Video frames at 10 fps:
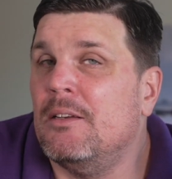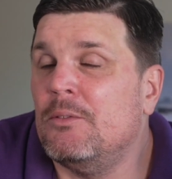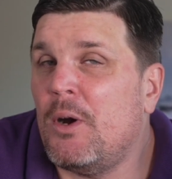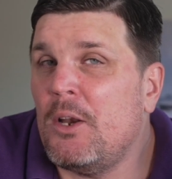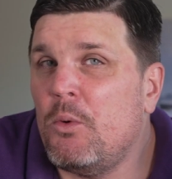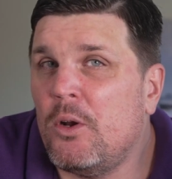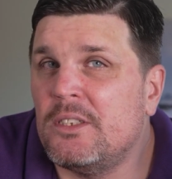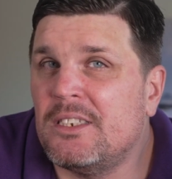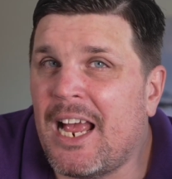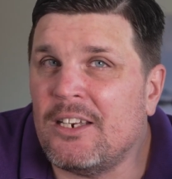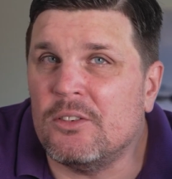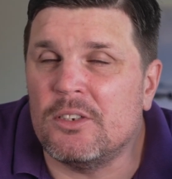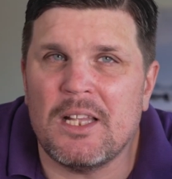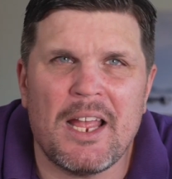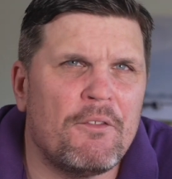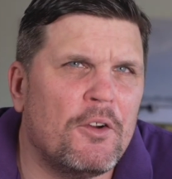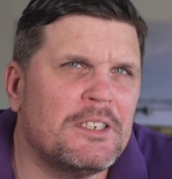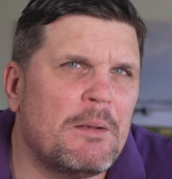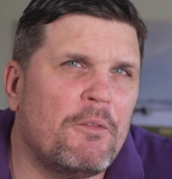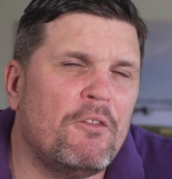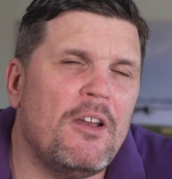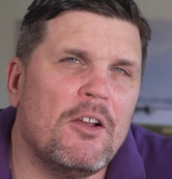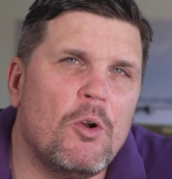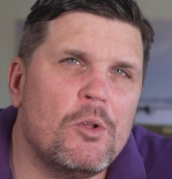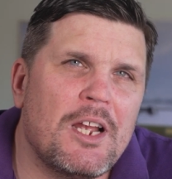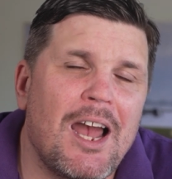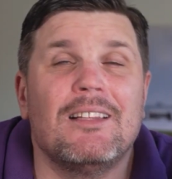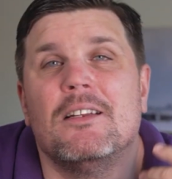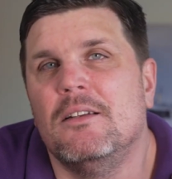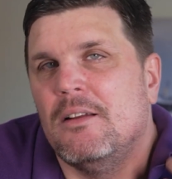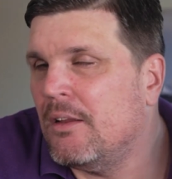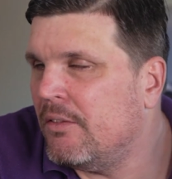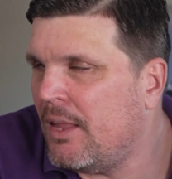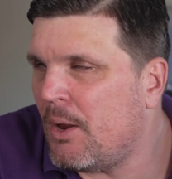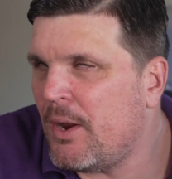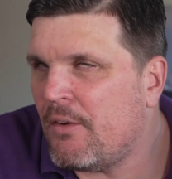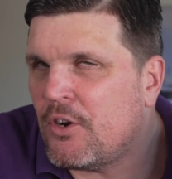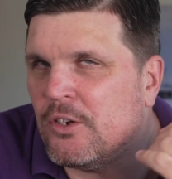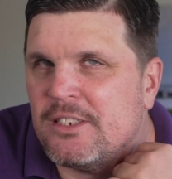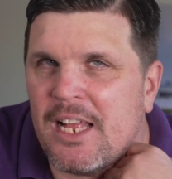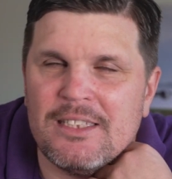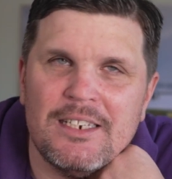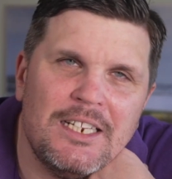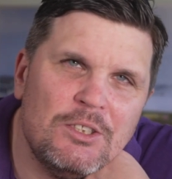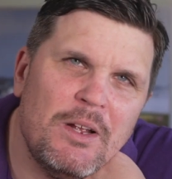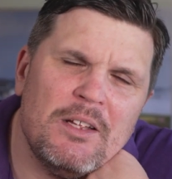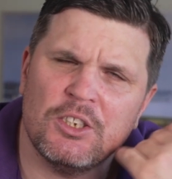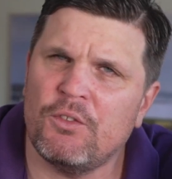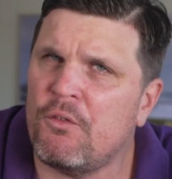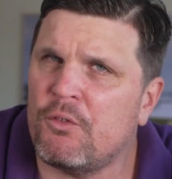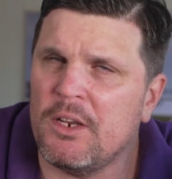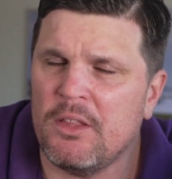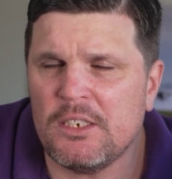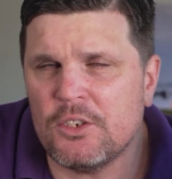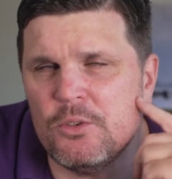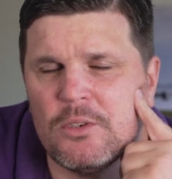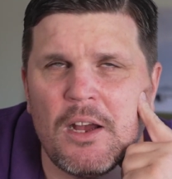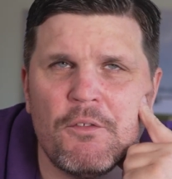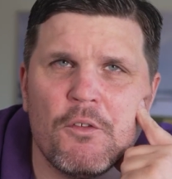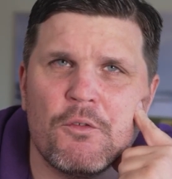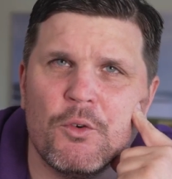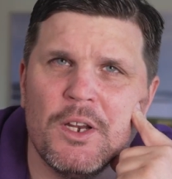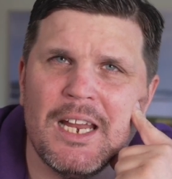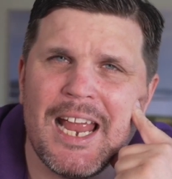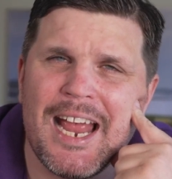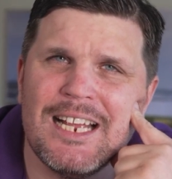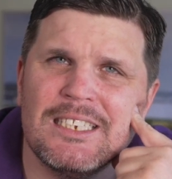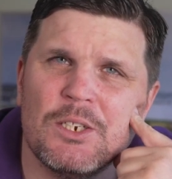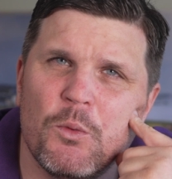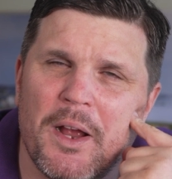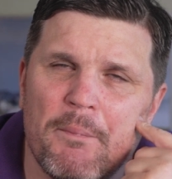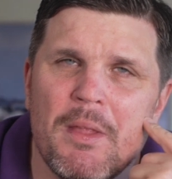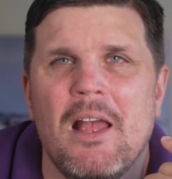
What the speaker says: One World status, like for example Finnair Gold Card, there we have a consulting as well. It's for free. These two are for free as well.